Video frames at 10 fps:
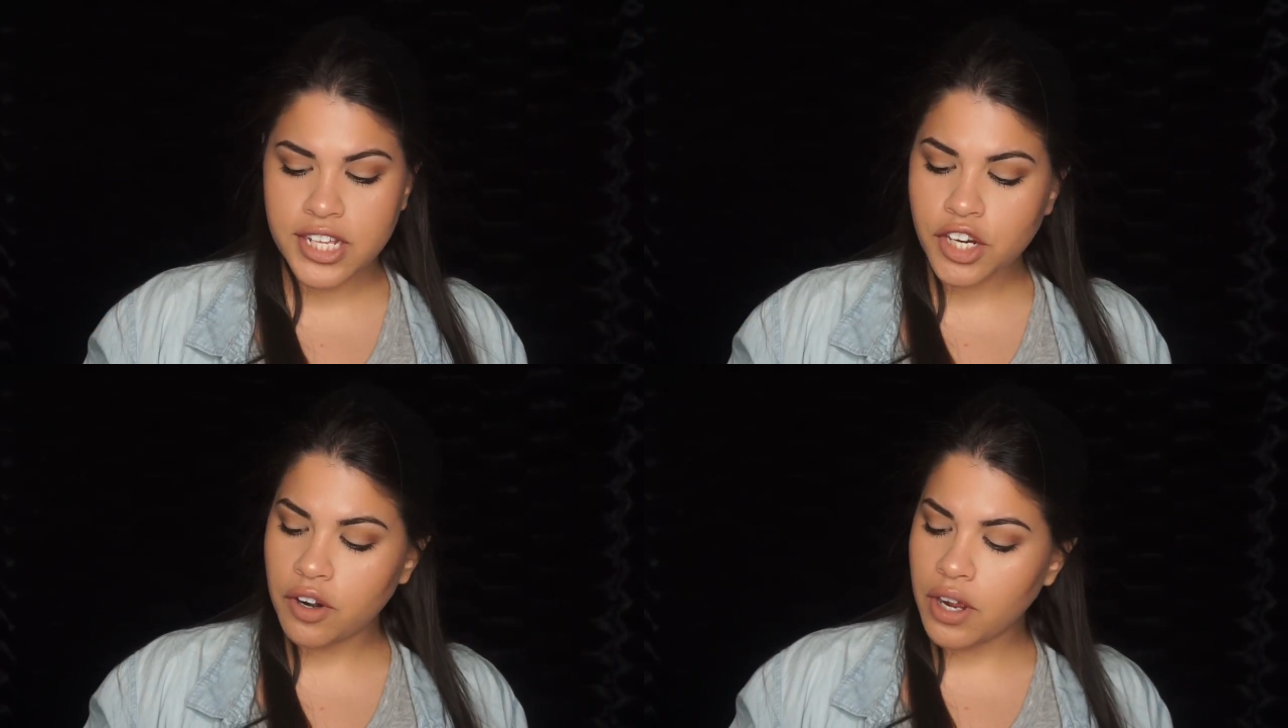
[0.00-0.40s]

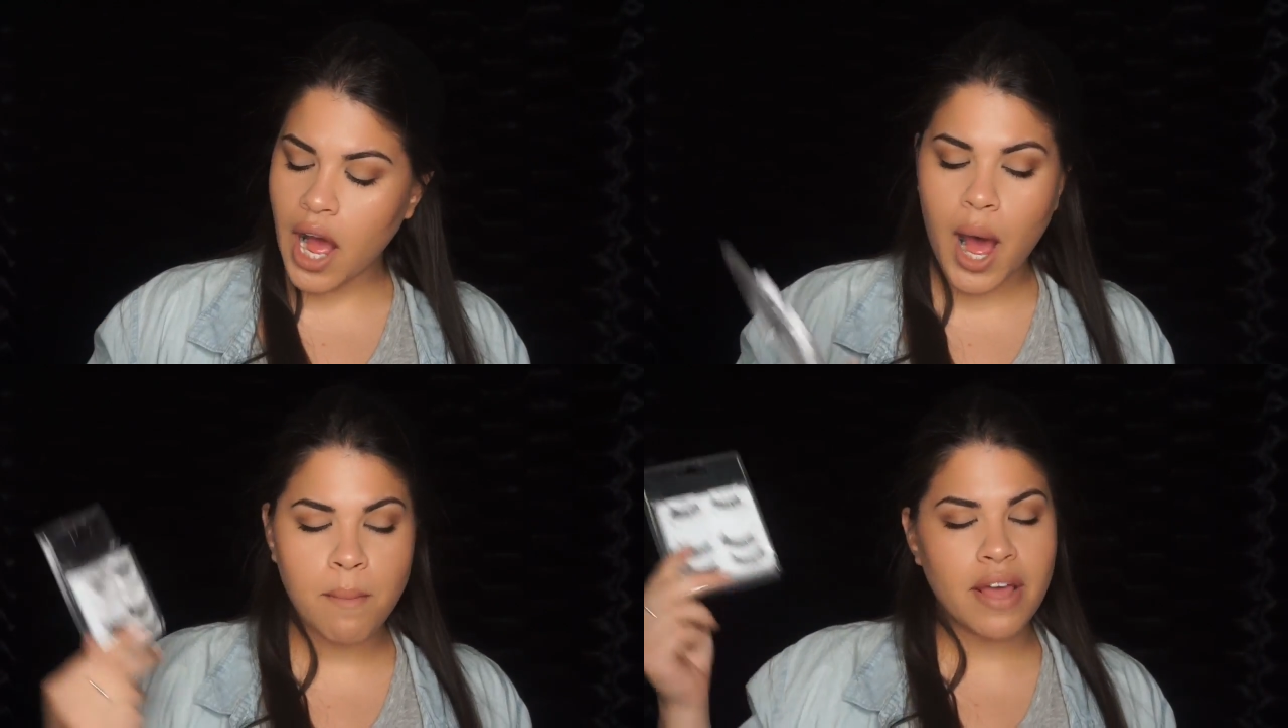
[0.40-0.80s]
These are
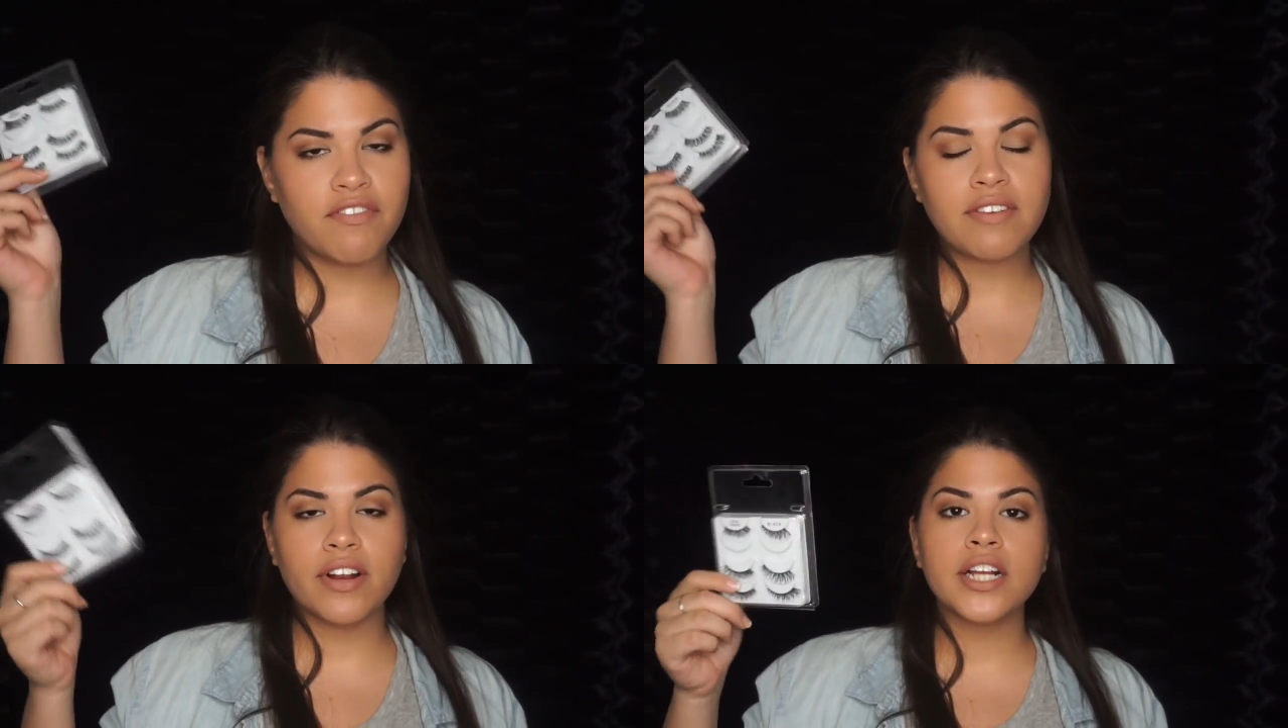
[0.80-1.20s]
my
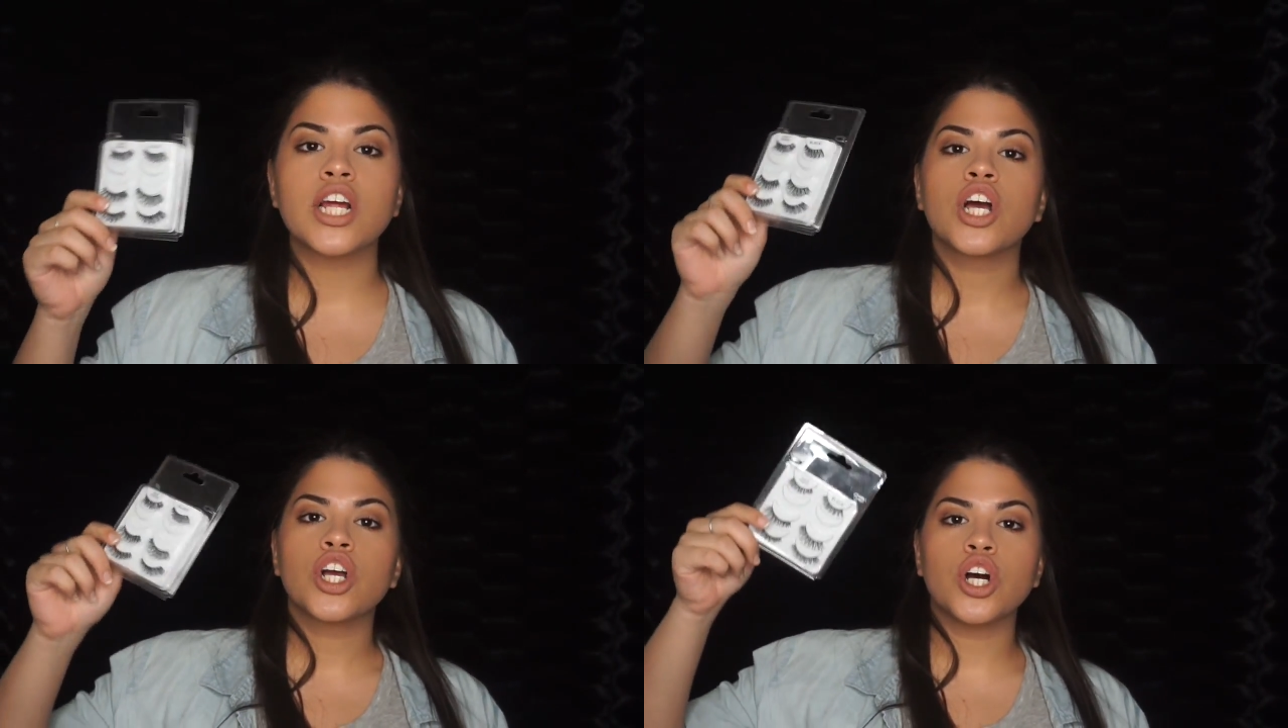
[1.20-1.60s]

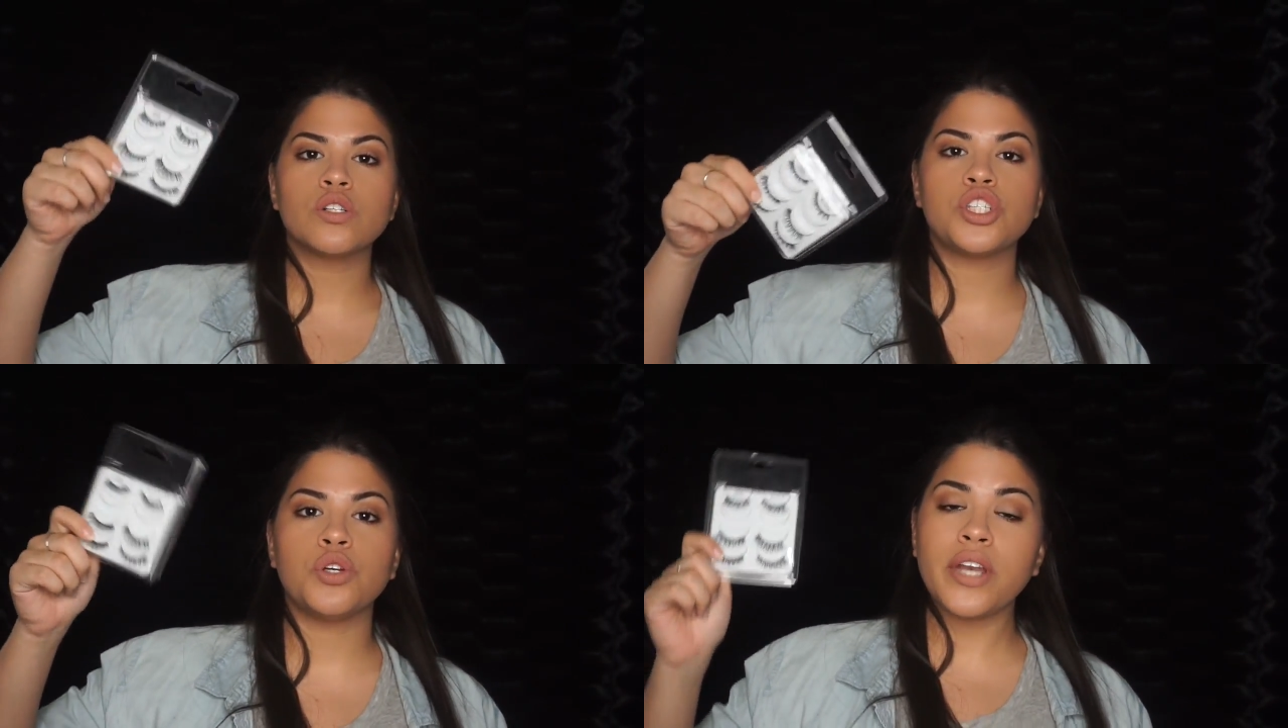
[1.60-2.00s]
favorite
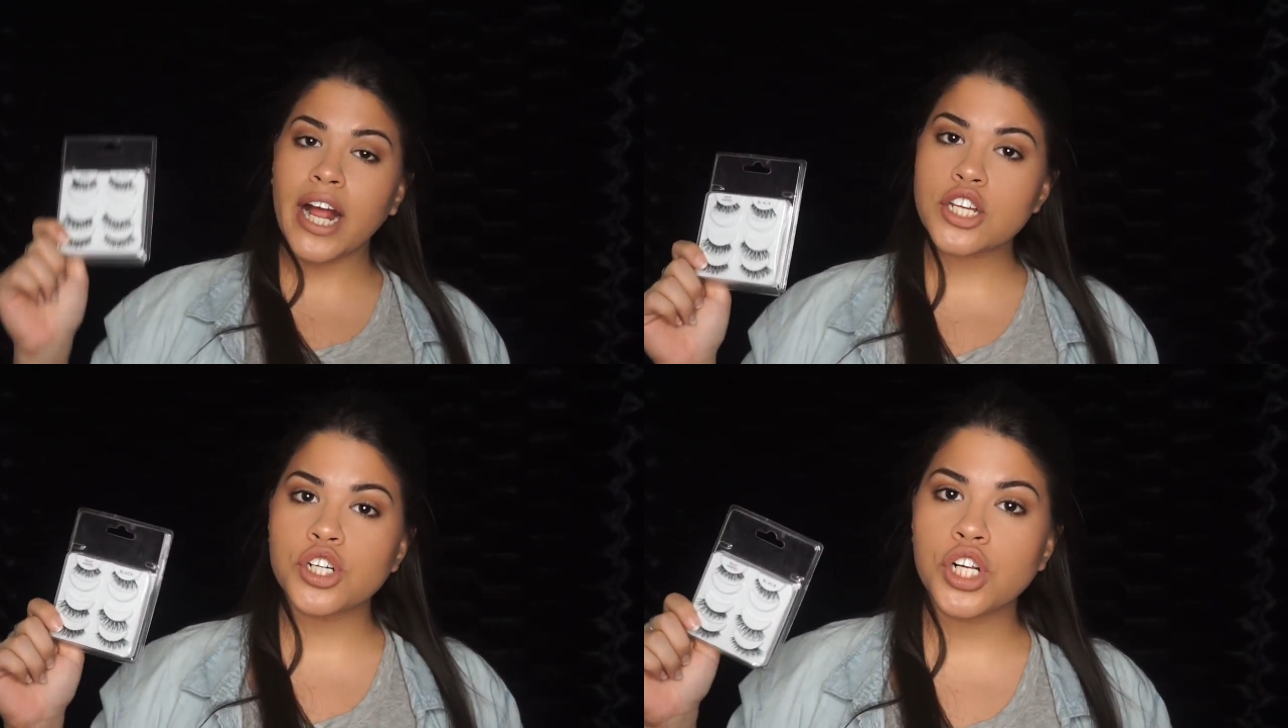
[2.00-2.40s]
go-to
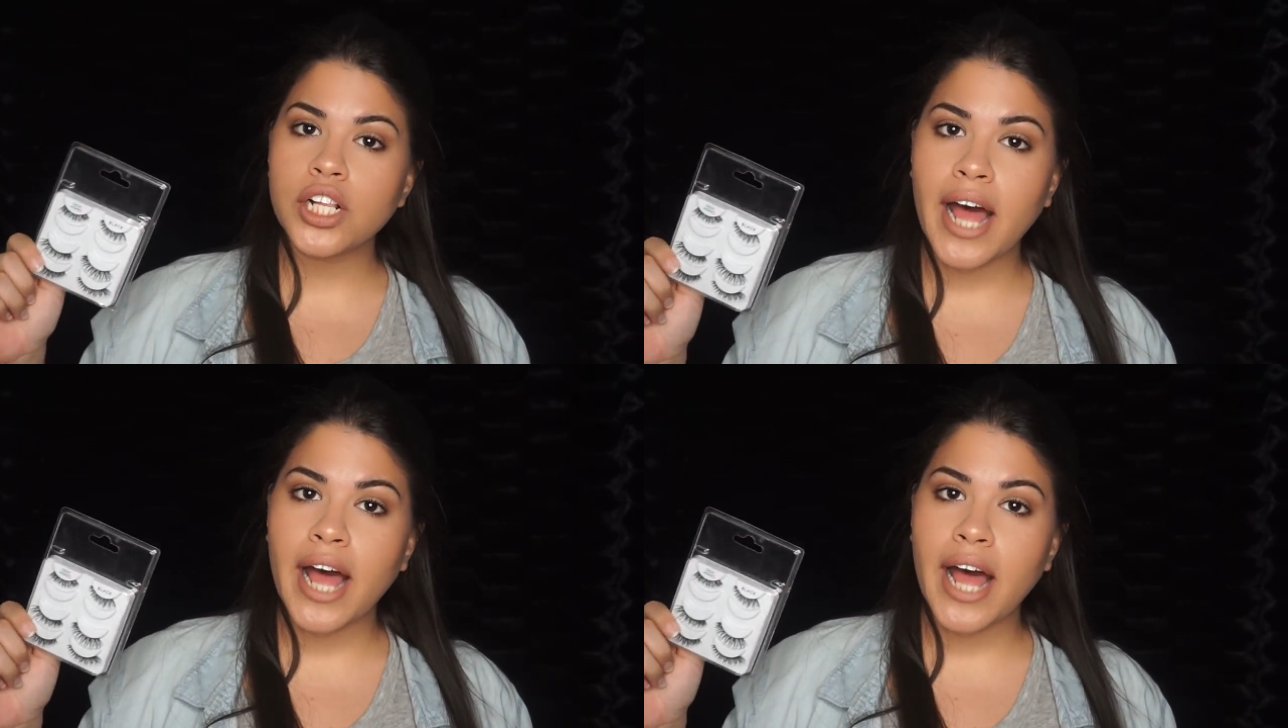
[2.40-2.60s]
natural